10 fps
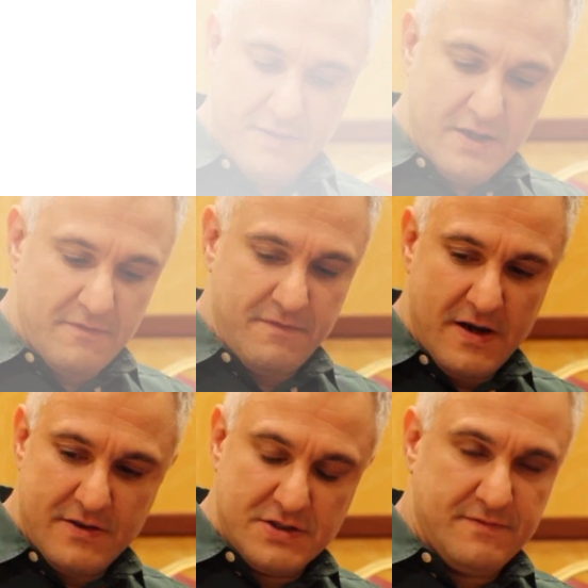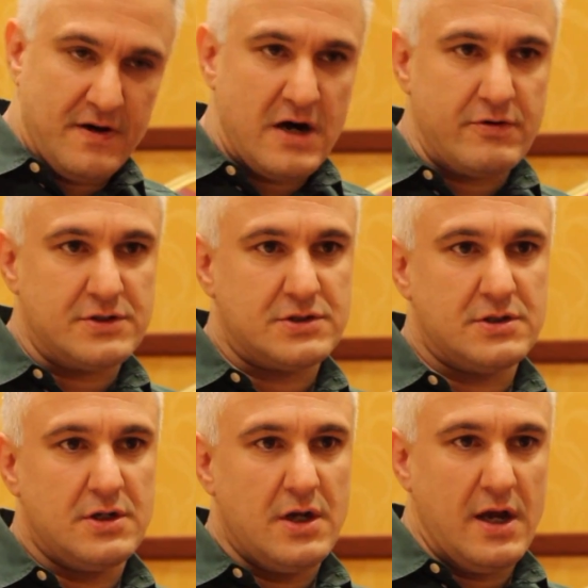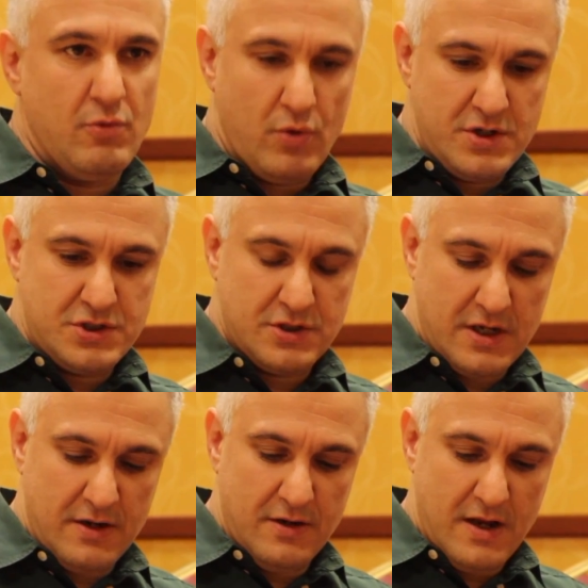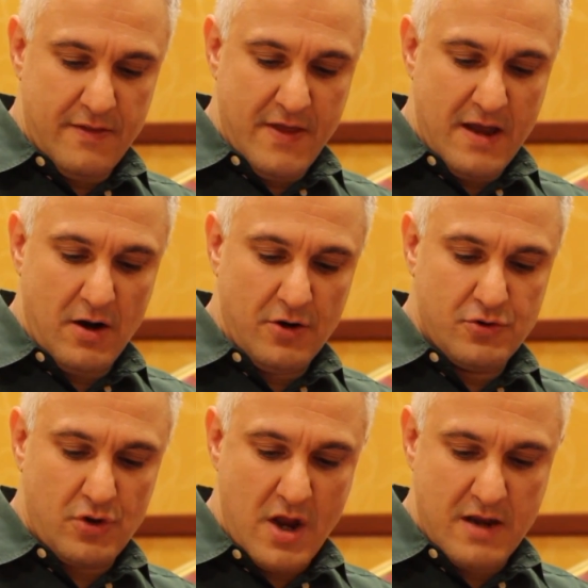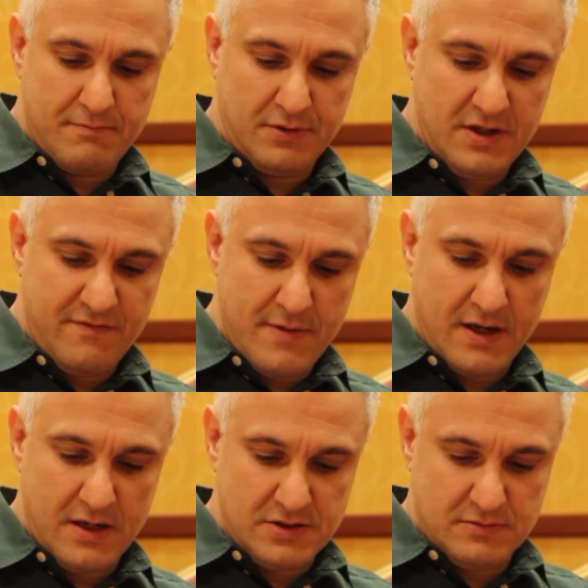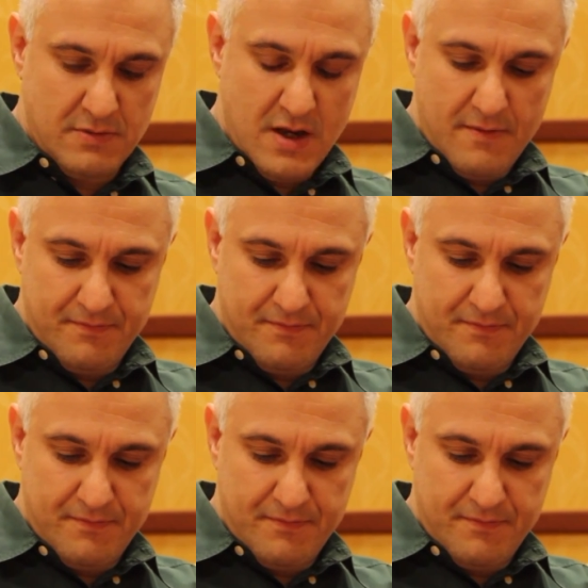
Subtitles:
You think of faith as a virus, and once and that underlying belief mechanism,